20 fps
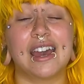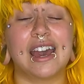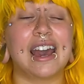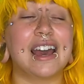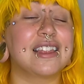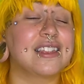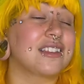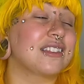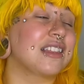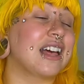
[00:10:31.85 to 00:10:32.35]

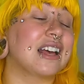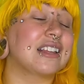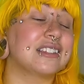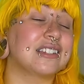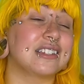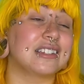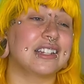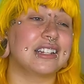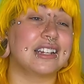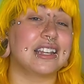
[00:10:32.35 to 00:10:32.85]
and the last
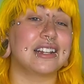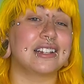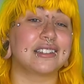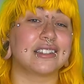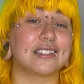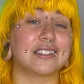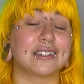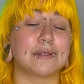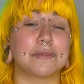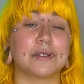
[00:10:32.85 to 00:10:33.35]
thing they need is
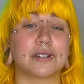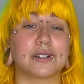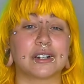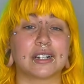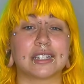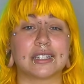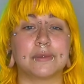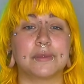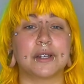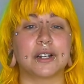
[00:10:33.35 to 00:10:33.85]
a similar
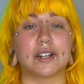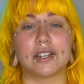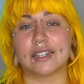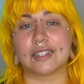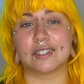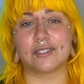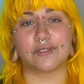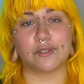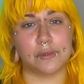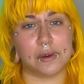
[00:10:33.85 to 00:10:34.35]

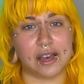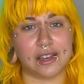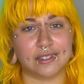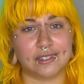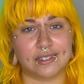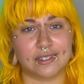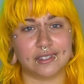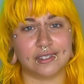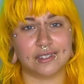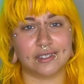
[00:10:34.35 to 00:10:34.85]
experience from
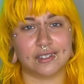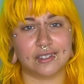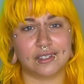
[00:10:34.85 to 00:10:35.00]
us